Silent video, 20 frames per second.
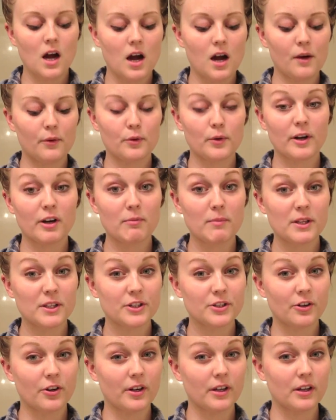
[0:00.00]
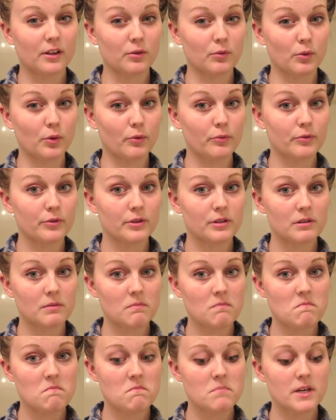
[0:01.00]
I would recommend starting at the roots
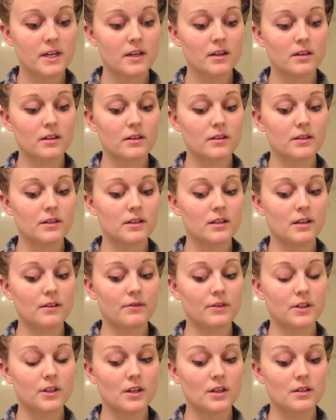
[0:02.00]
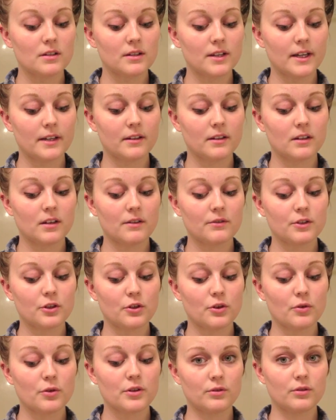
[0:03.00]
because if it does lighten enough
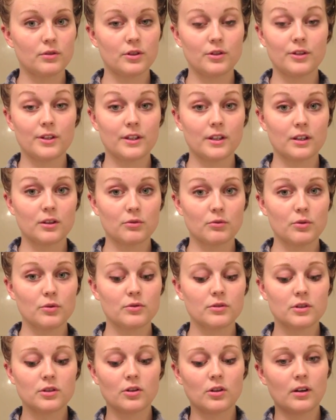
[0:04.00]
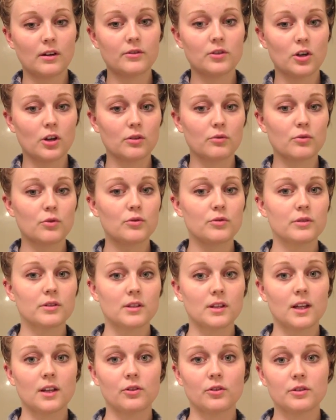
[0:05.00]
to notice that you didn't get the roots, you're gonna have dark roots
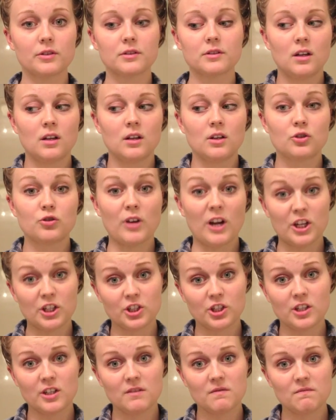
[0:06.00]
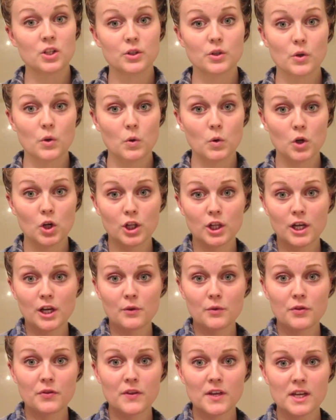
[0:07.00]
and that looks trashy. So good luck
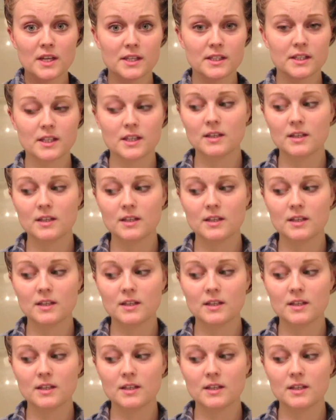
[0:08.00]
with this.